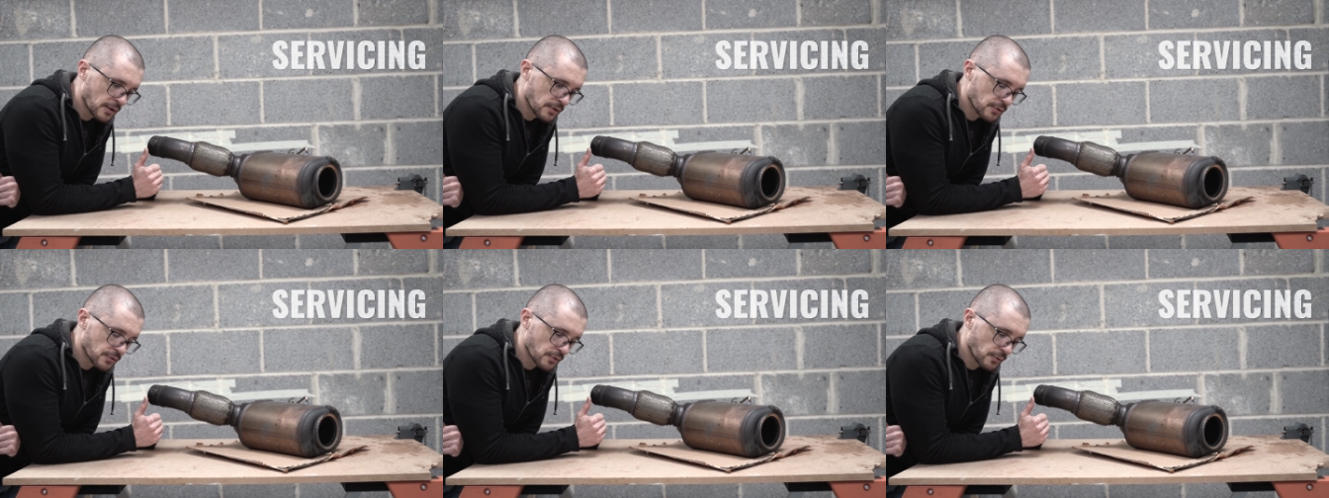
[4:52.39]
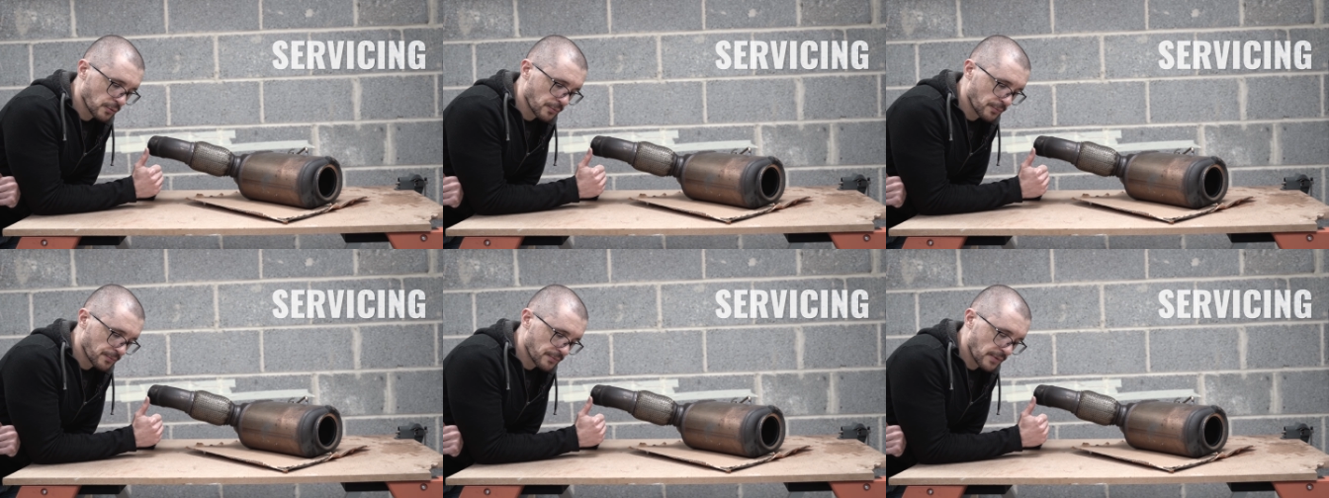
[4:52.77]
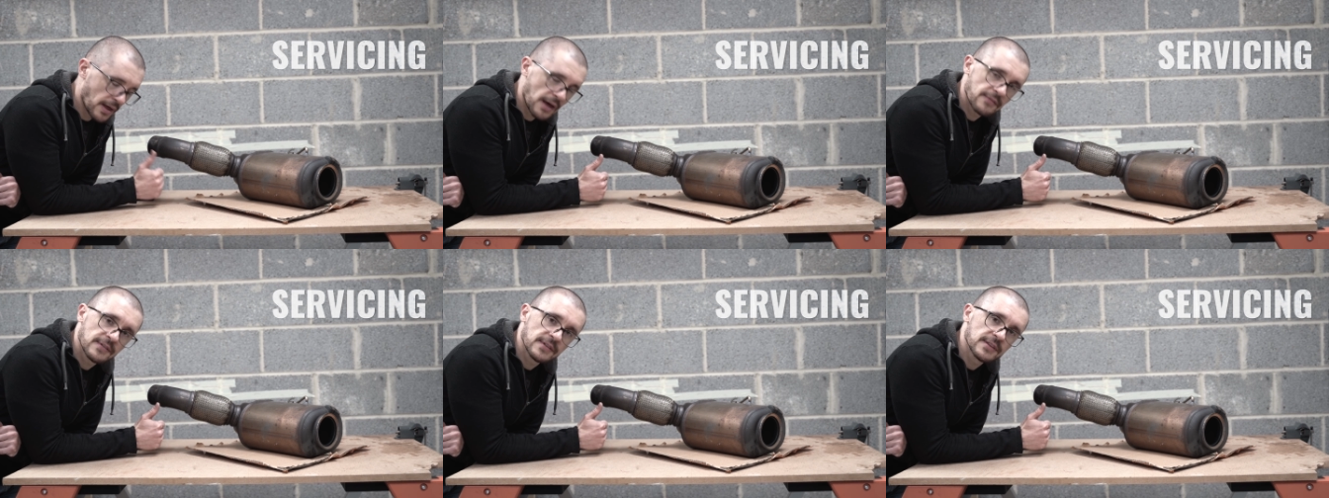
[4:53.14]
So,
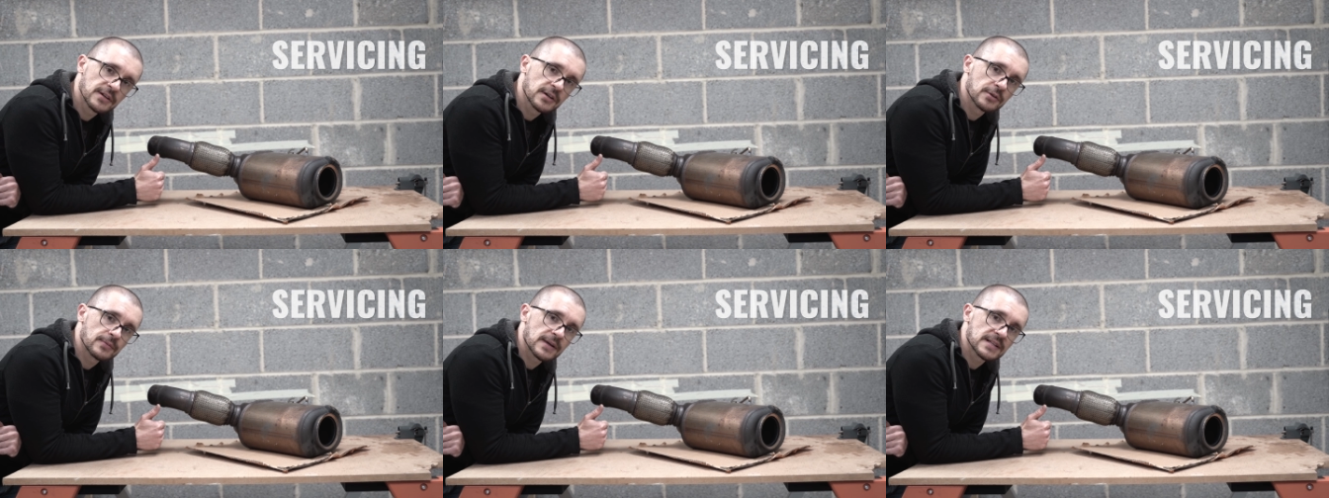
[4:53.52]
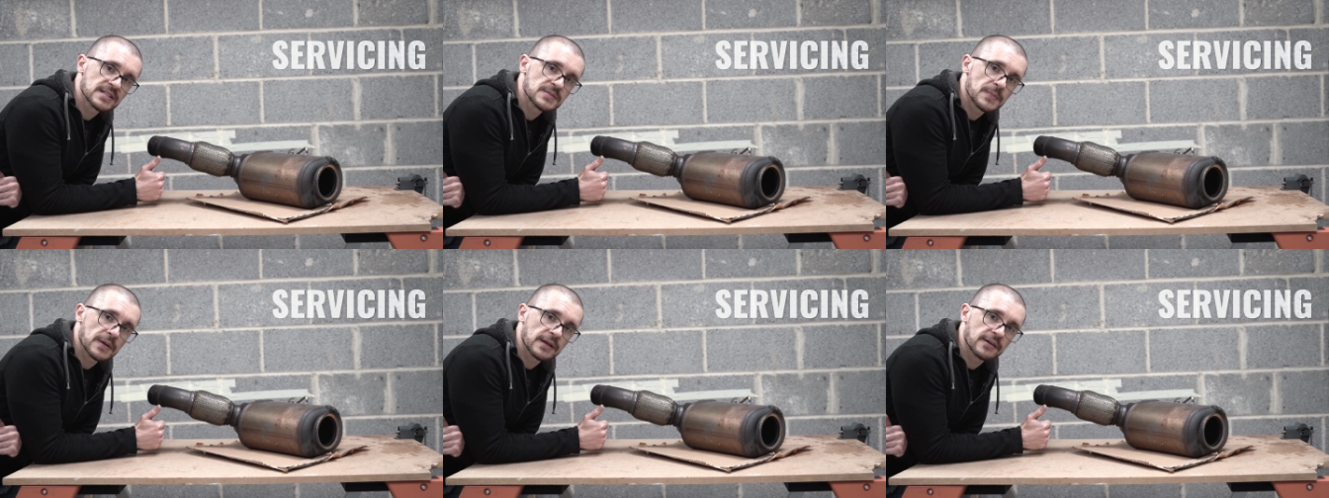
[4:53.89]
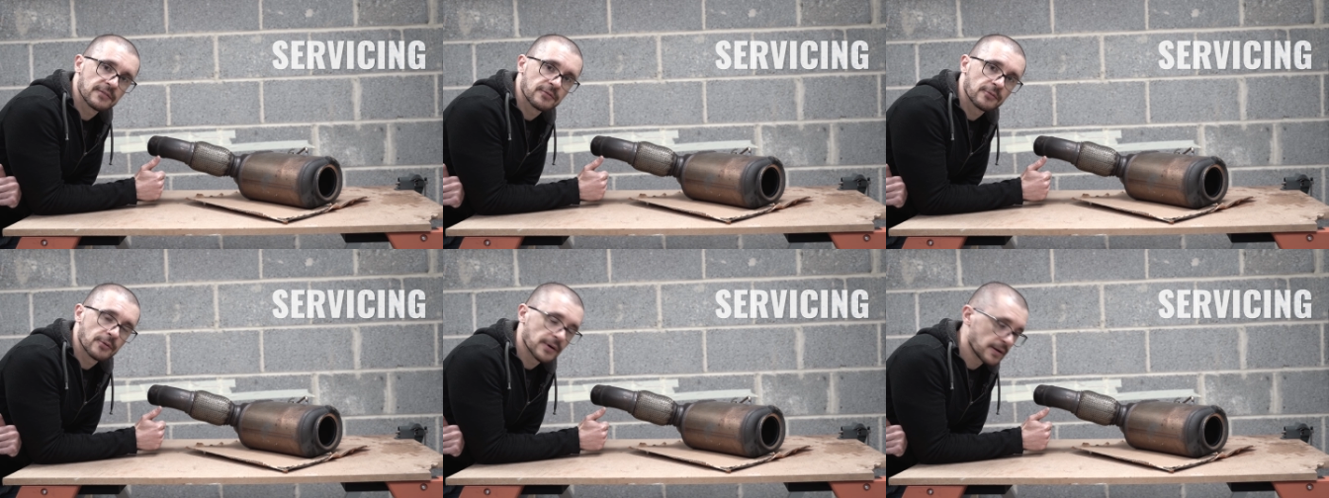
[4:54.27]
having the correct spec
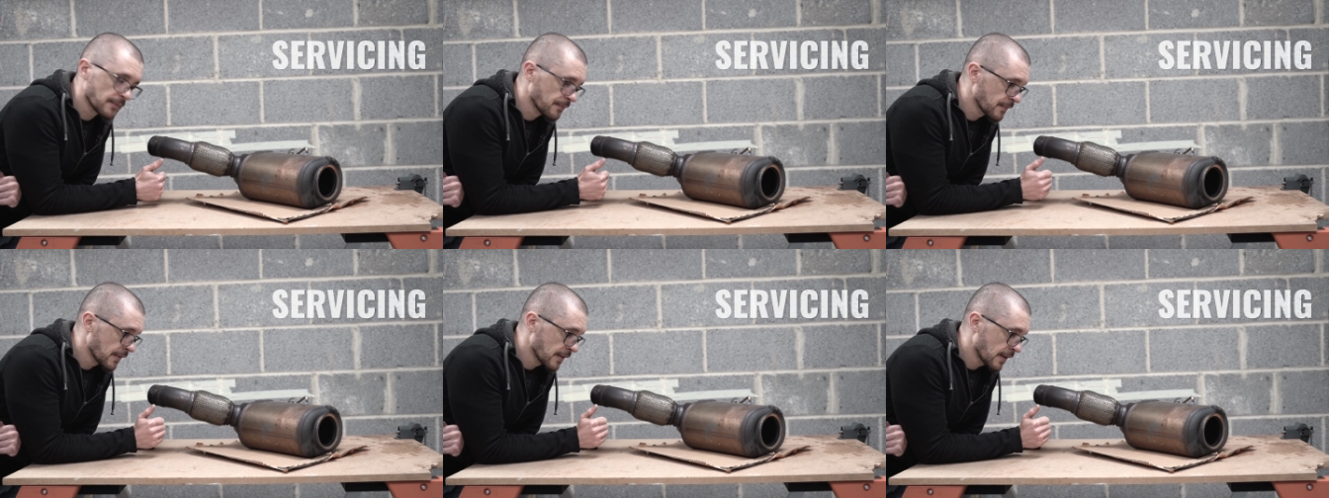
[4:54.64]
of oil,